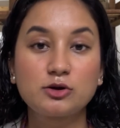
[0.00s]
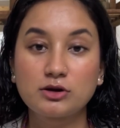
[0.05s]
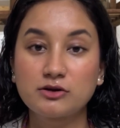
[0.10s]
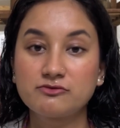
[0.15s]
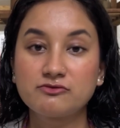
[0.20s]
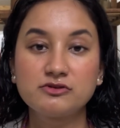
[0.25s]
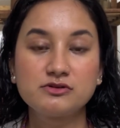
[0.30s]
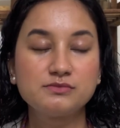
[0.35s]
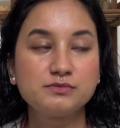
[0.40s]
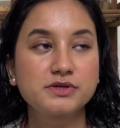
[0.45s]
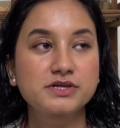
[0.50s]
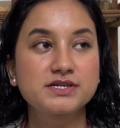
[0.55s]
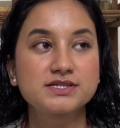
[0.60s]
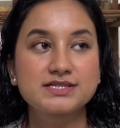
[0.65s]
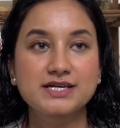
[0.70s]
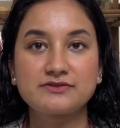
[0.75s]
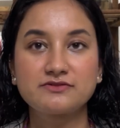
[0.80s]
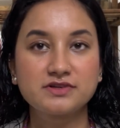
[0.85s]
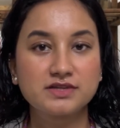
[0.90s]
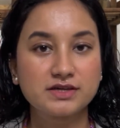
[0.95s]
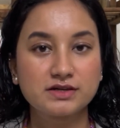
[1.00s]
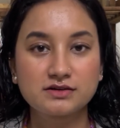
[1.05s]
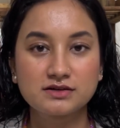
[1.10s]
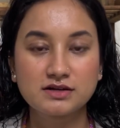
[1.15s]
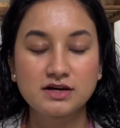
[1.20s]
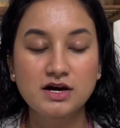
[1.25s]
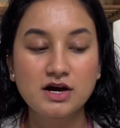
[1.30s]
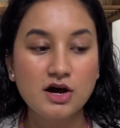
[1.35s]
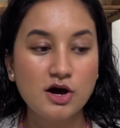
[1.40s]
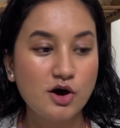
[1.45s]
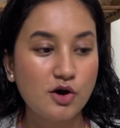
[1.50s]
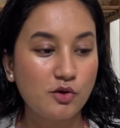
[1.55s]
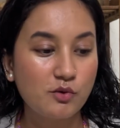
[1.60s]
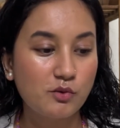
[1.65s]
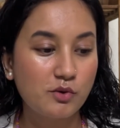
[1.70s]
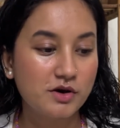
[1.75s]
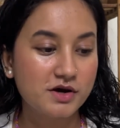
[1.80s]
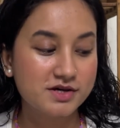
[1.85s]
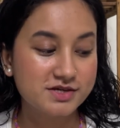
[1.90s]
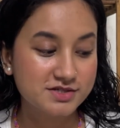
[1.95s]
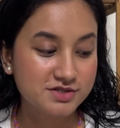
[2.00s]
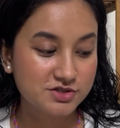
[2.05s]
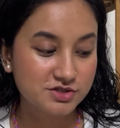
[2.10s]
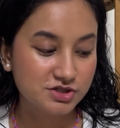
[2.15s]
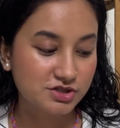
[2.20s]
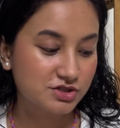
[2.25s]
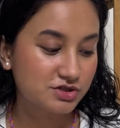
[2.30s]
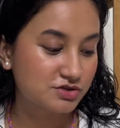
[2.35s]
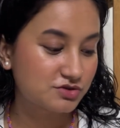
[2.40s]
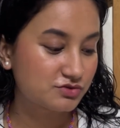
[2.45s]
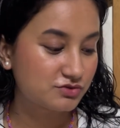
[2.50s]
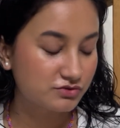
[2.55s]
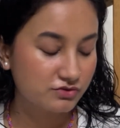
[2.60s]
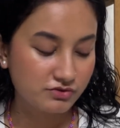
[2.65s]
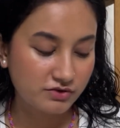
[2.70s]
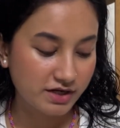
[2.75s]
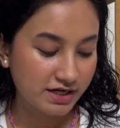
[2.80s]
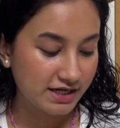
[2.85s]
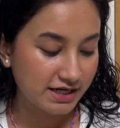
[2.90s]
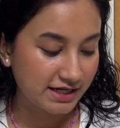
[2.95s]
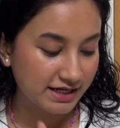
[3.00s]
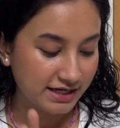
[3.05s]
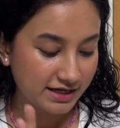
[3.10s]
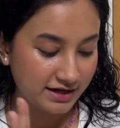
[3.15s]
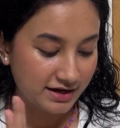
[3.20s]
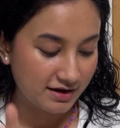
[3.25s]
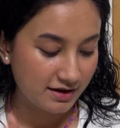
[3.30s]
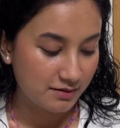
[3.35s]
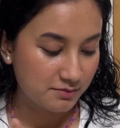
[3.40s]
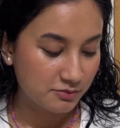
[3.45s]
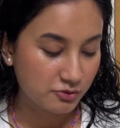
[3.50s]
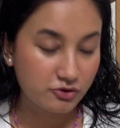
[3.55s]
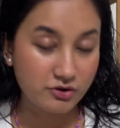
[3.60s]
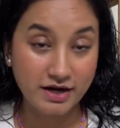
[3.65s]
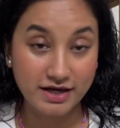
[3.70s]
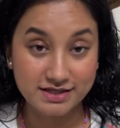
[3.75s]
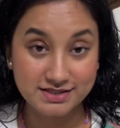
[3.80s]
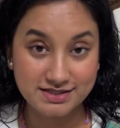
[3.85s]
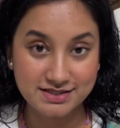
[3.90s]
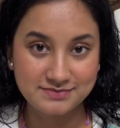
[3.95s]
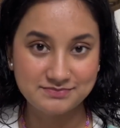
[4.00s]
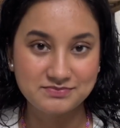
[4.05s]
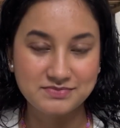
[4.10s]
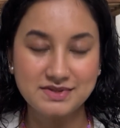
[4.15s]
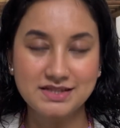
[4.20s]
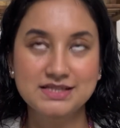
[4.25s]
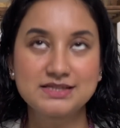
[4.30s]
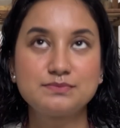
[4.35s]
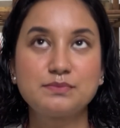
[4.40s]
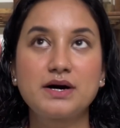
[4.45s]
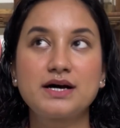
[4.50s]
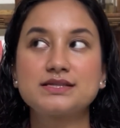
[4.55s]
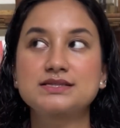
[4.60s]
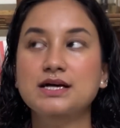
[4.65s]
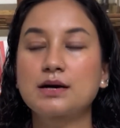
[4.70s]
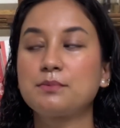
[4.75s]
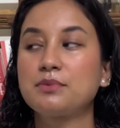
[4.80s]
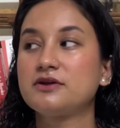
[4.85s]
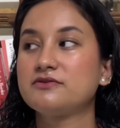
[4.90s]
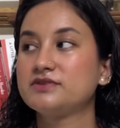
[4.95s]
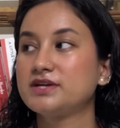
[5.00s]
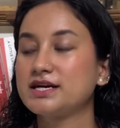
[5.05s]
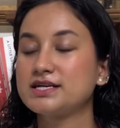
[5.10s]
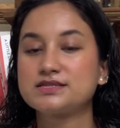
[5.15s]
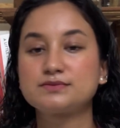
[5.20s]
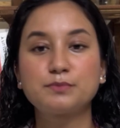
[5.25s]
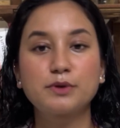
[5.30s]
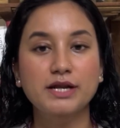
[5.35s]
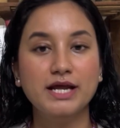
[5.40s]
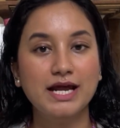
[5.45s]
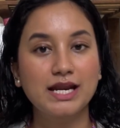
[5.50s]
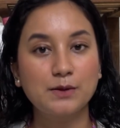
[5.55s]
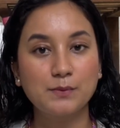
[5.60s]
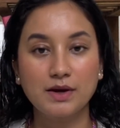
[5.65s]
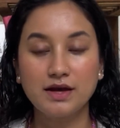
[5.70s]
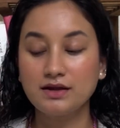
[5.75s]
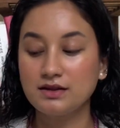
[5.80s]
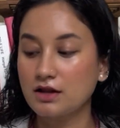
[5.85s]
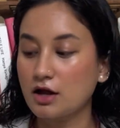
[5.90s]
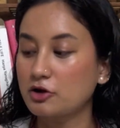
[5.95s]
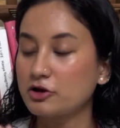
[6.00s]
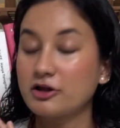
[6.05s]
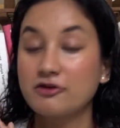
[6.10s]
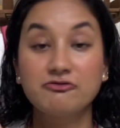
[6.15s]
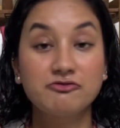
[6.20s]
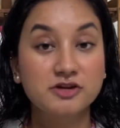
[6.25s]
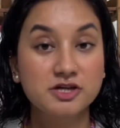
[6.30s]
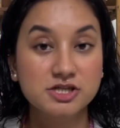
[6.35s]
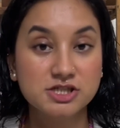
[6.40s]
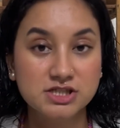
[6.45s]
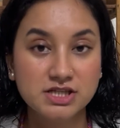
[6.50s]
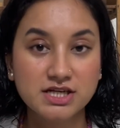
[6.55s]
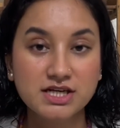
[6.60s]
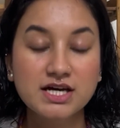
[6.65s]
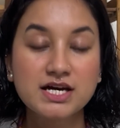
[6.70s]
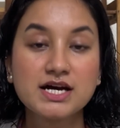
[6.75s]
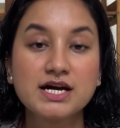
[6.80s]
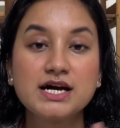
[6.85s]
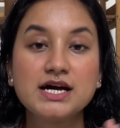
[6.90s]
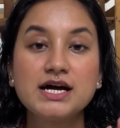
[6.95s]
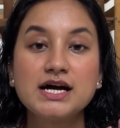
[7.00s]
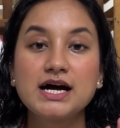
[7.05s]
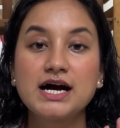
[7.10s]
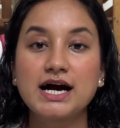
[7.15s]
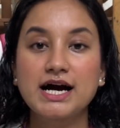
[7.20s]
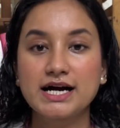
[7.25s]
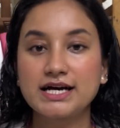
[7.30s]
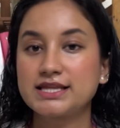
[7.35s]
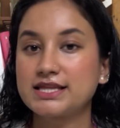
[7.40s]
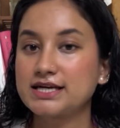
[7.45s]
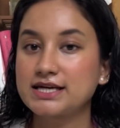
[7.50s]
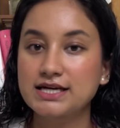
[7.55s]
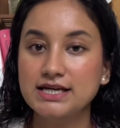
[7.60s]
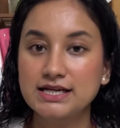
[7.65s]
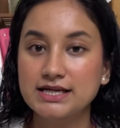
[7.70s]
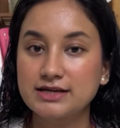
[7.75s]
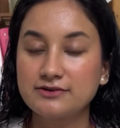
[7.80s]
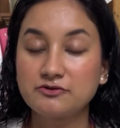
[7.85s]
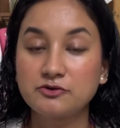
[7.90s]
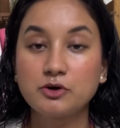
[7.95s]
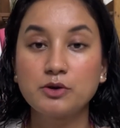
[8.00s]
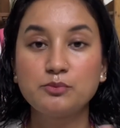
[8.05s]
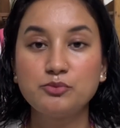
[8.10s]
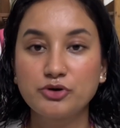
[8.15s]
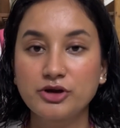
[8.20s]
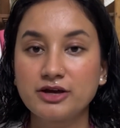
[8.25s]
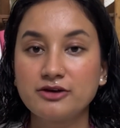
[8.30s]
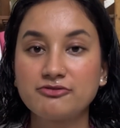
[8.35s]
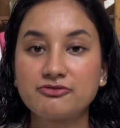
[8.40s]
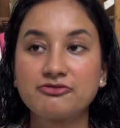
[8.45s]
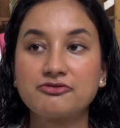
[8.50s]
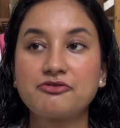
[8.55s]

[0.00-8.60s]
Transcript: and film because everything was really crazy these past couple of days. But anyway, now that I've finished it, I think I'll give you a brief